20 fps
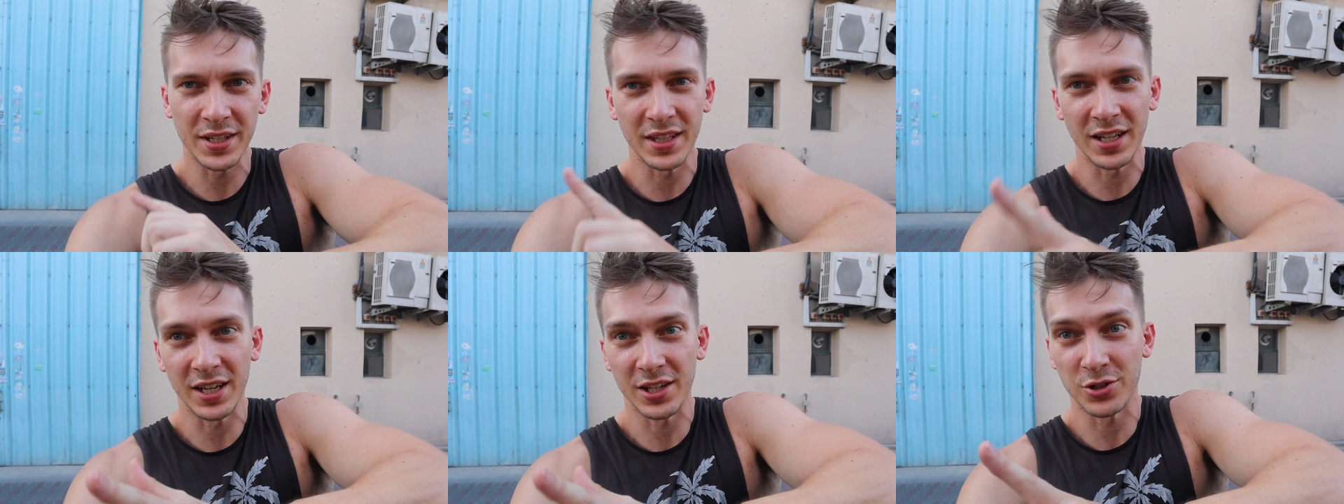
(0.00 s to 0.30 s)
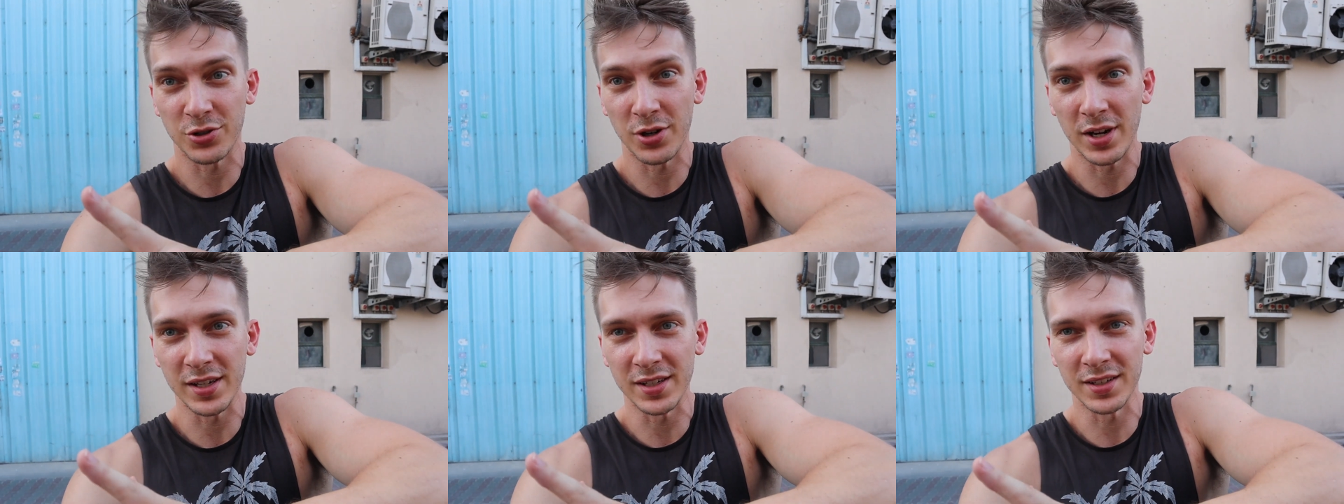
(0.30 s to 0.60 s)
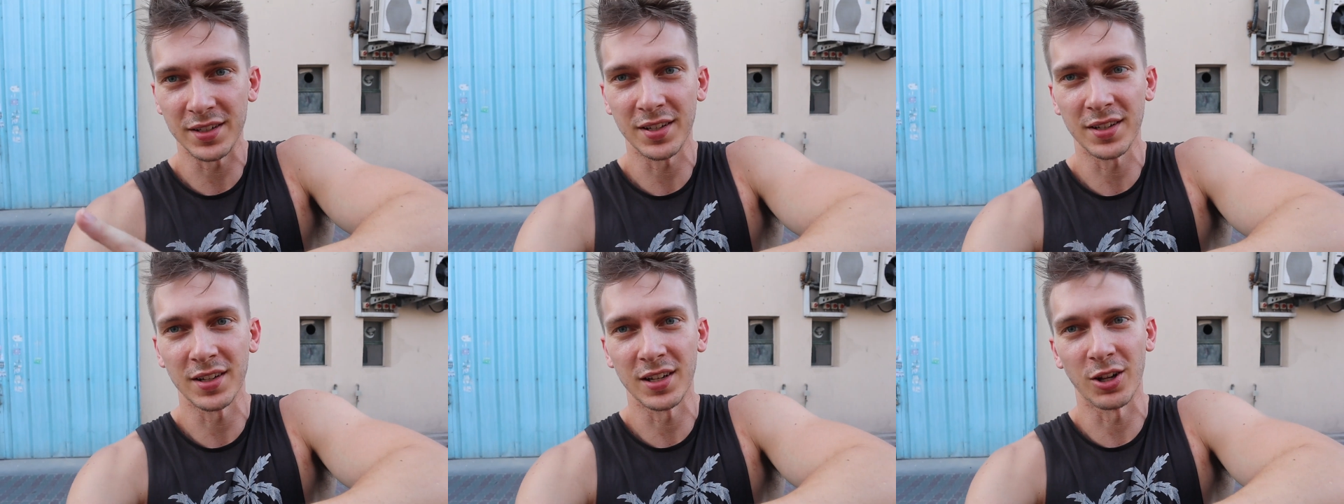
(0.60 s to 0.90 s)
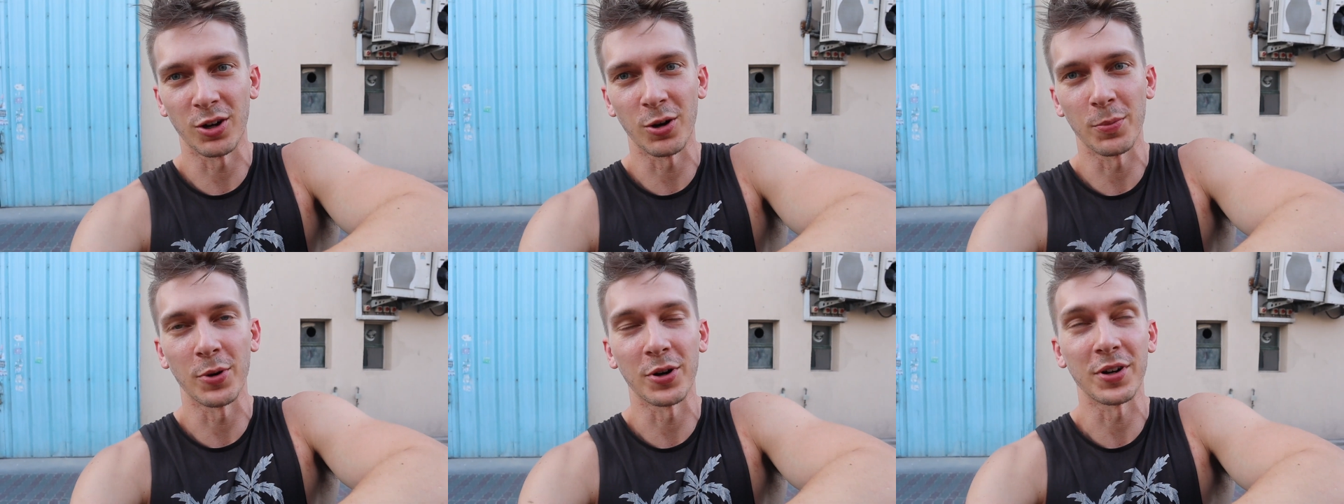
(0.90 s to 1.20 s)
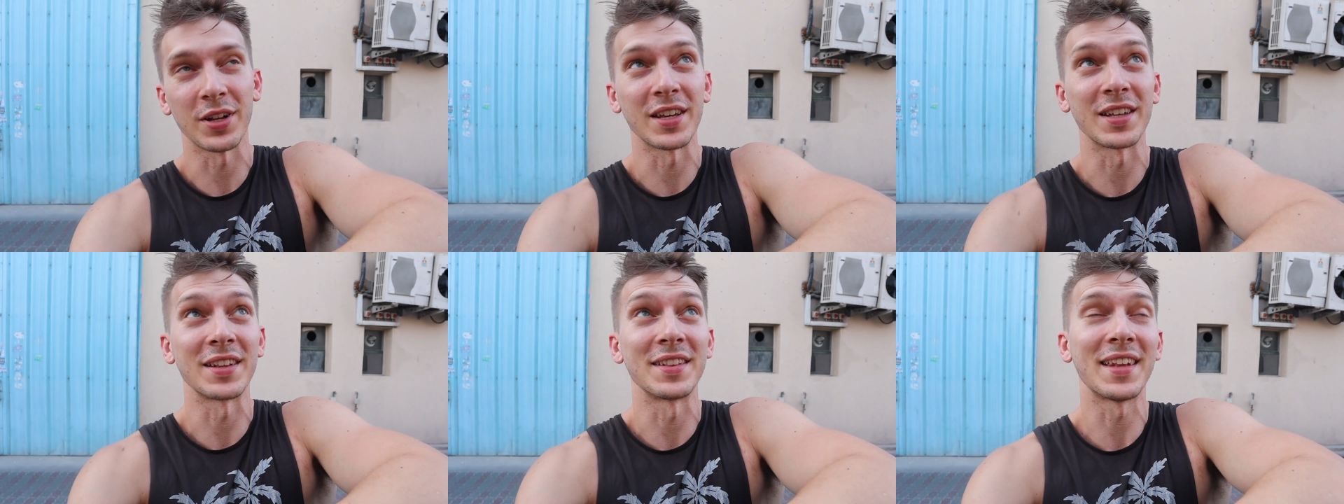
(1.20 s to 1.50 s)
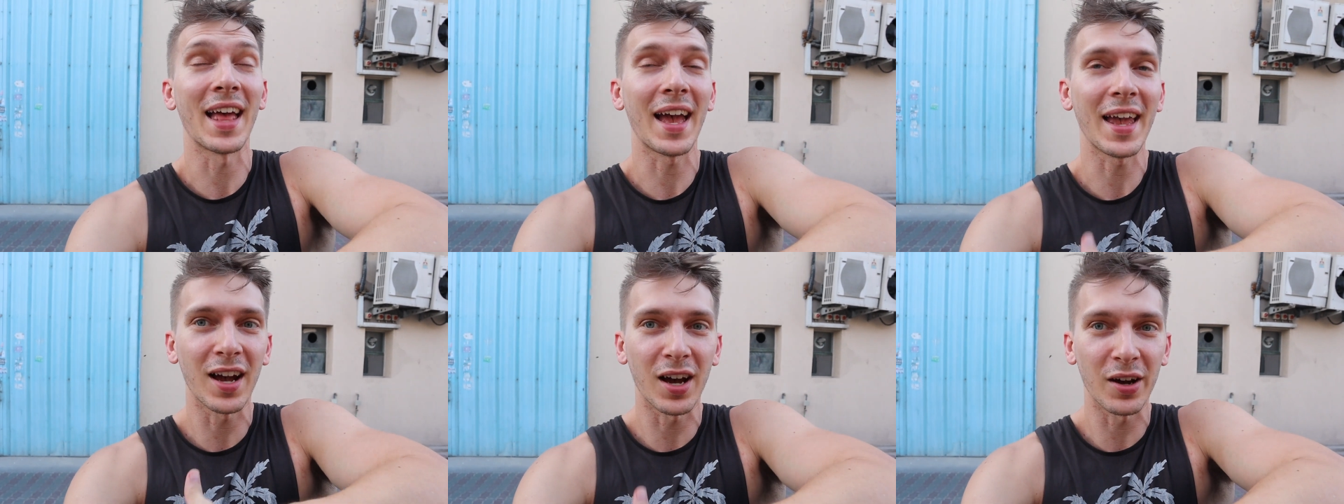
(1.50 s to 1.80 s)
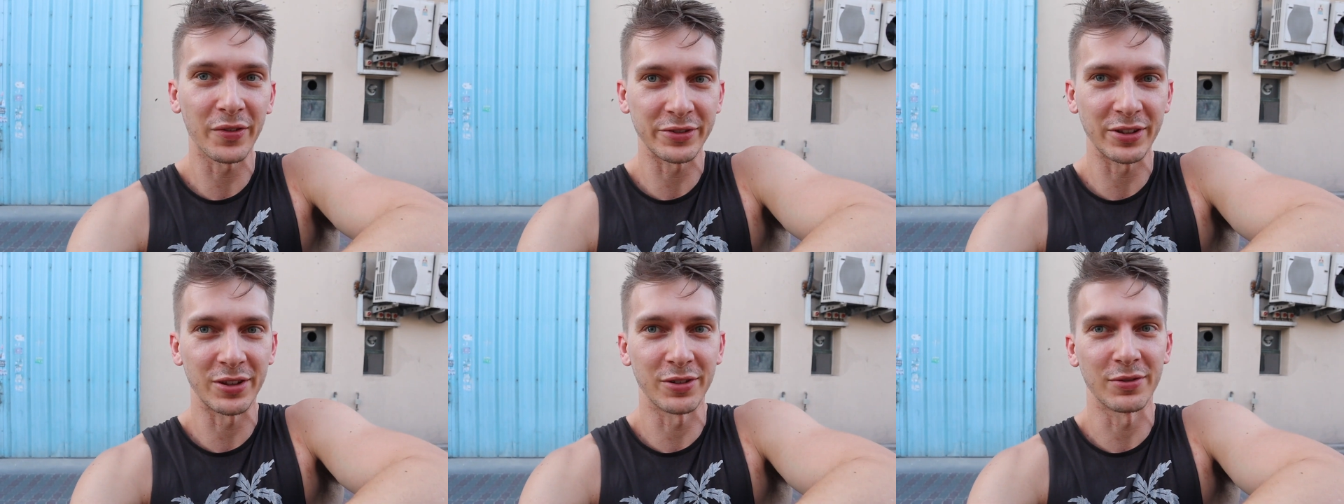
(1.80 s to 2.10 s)
and then I trained lower body day
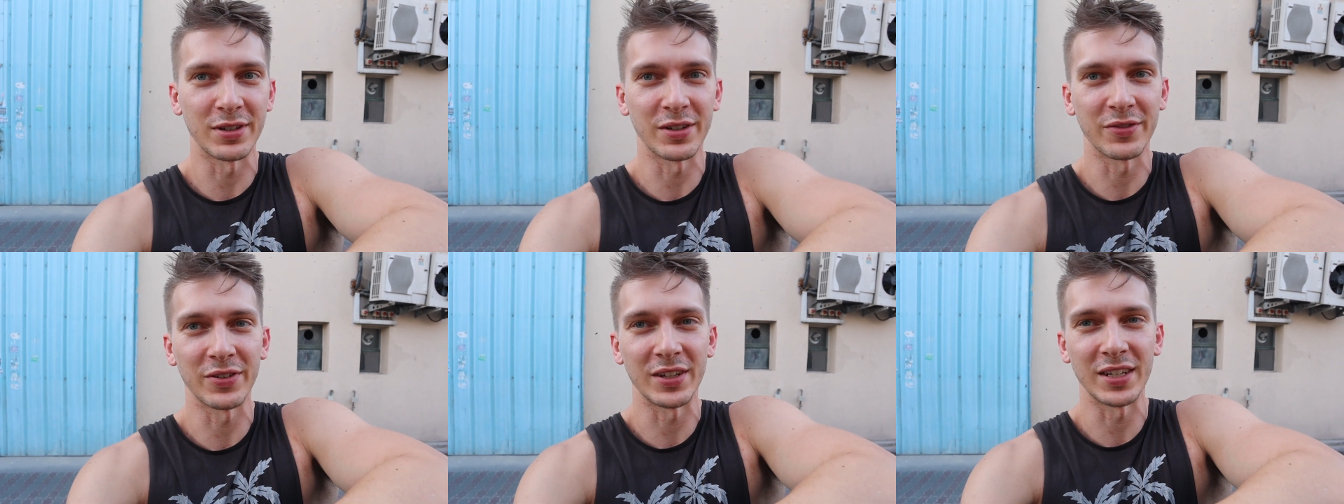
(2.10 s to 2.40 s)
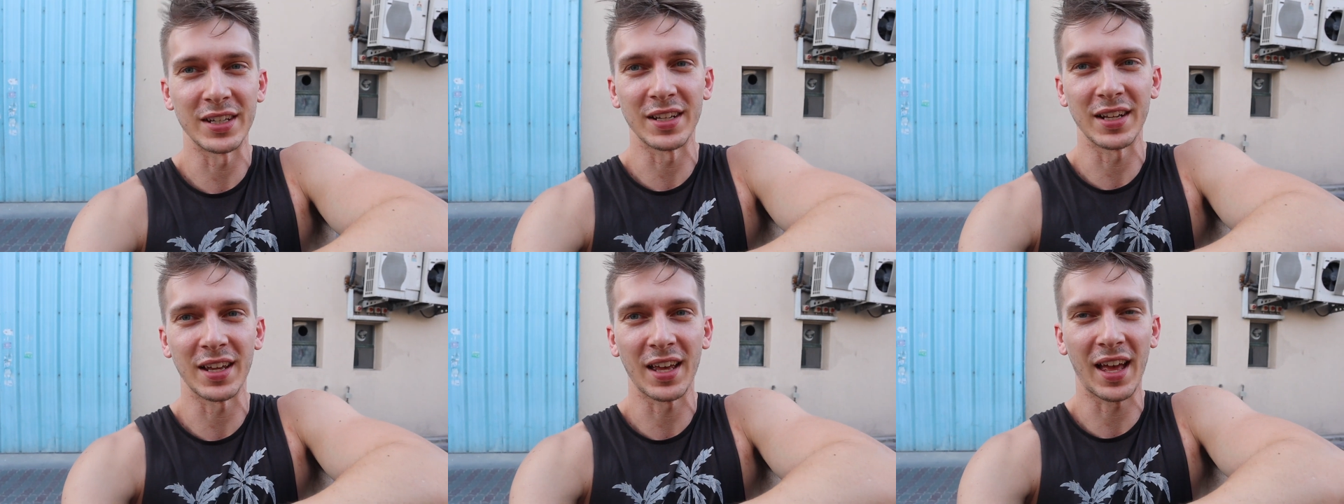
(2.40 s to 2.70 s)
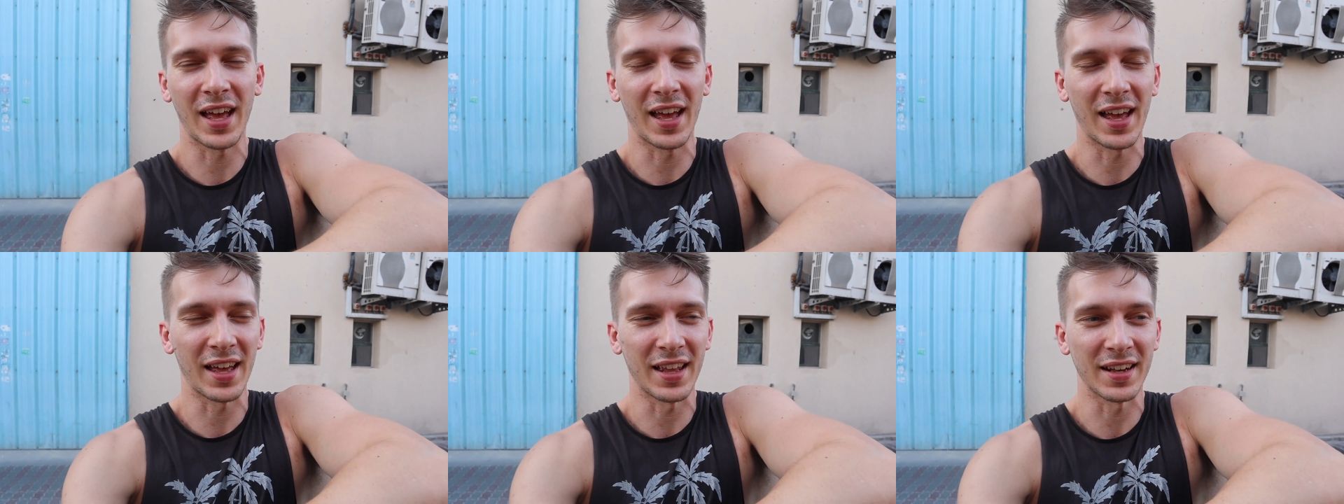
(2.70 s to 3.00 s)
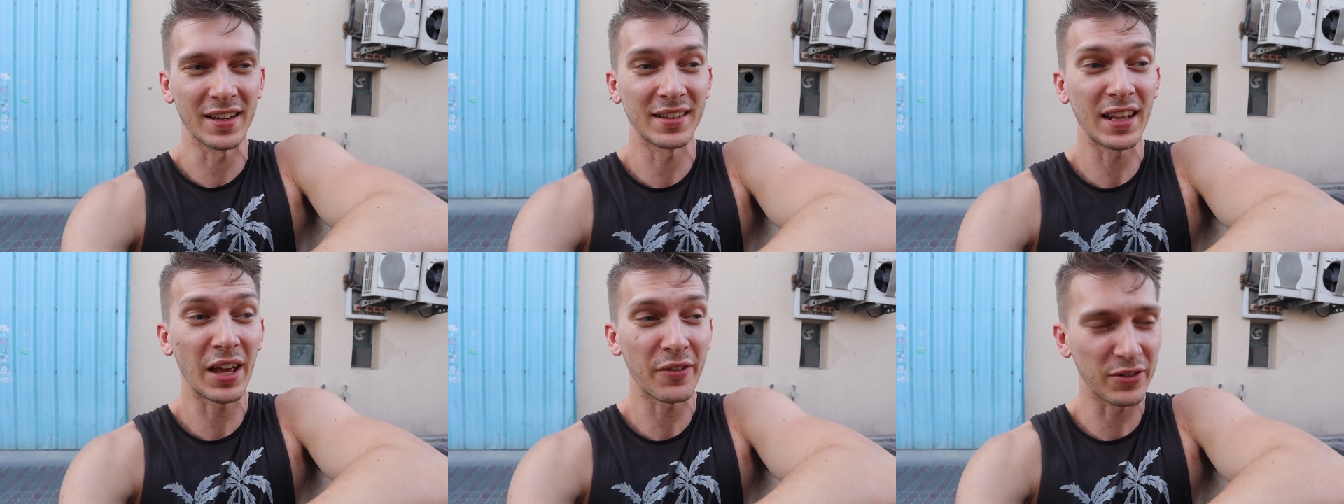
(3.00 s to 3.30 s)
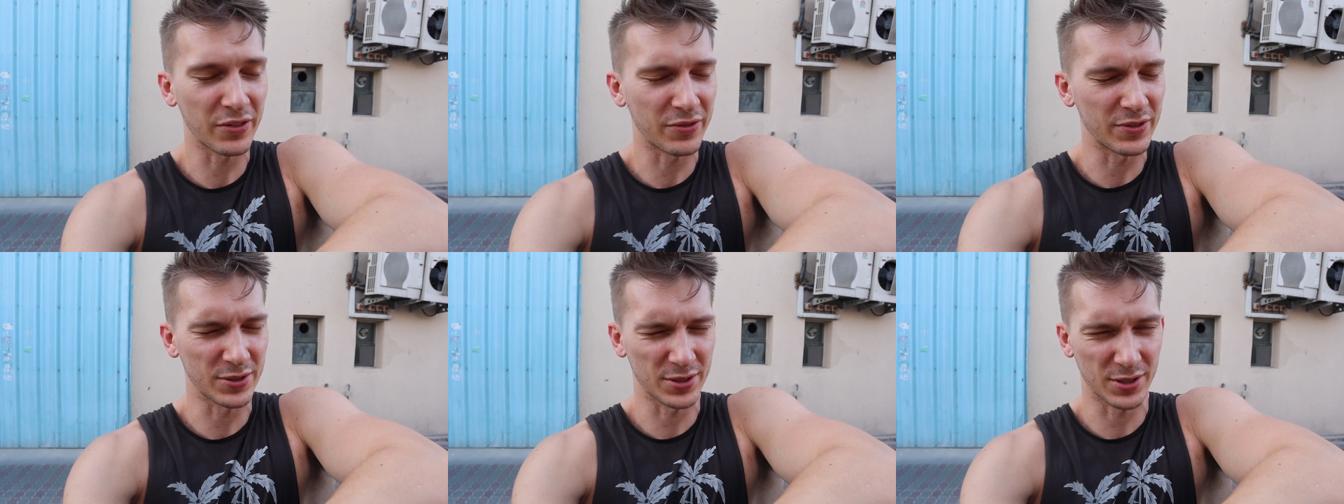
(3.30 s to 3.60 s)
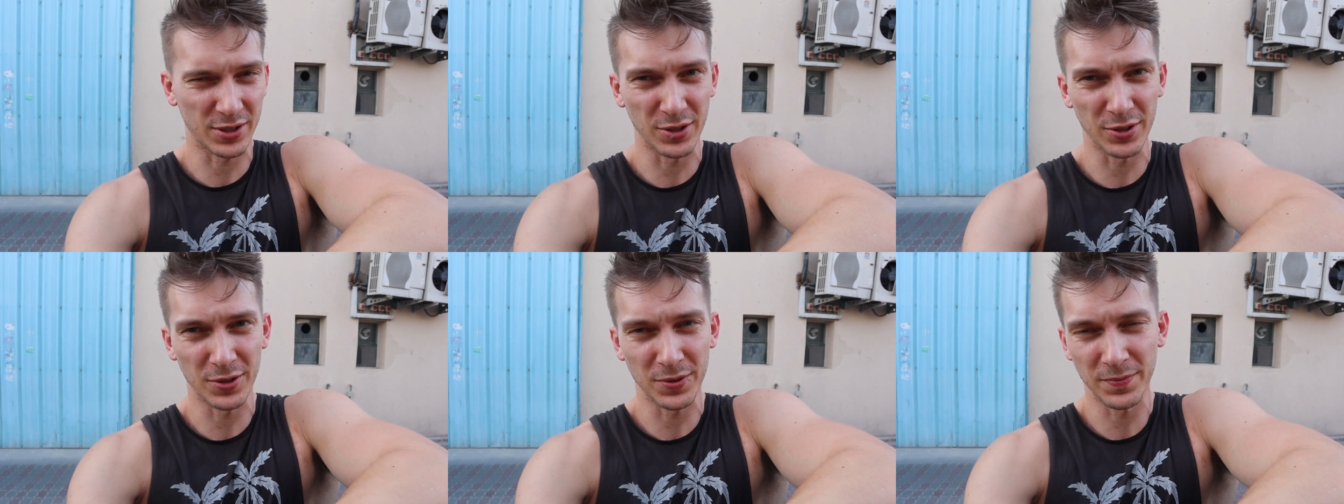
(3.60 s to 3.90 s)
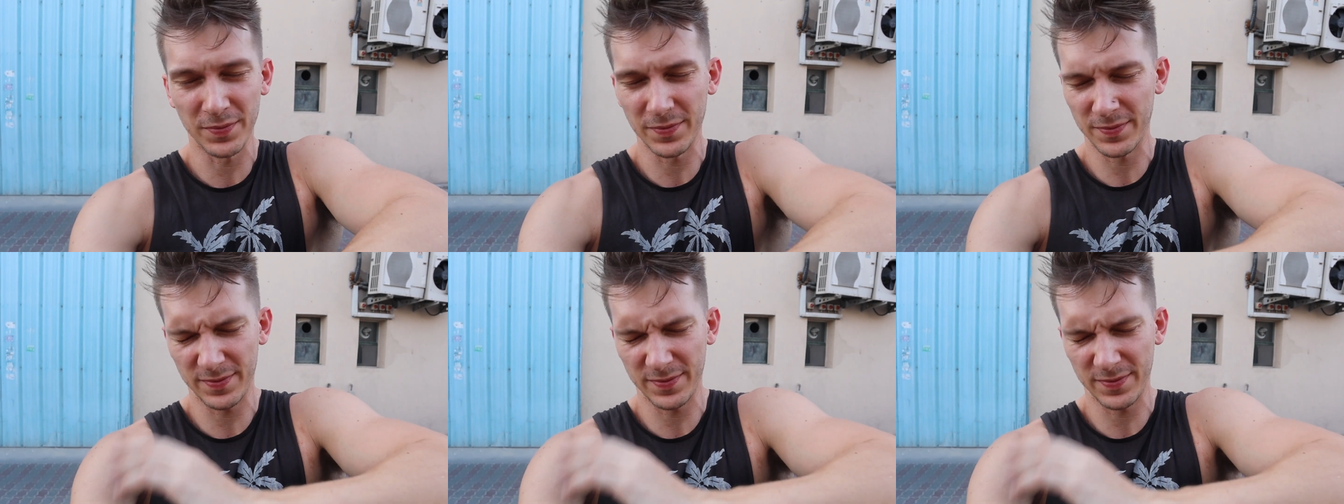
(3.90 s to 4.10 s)
after the refeed, and definitely feels good.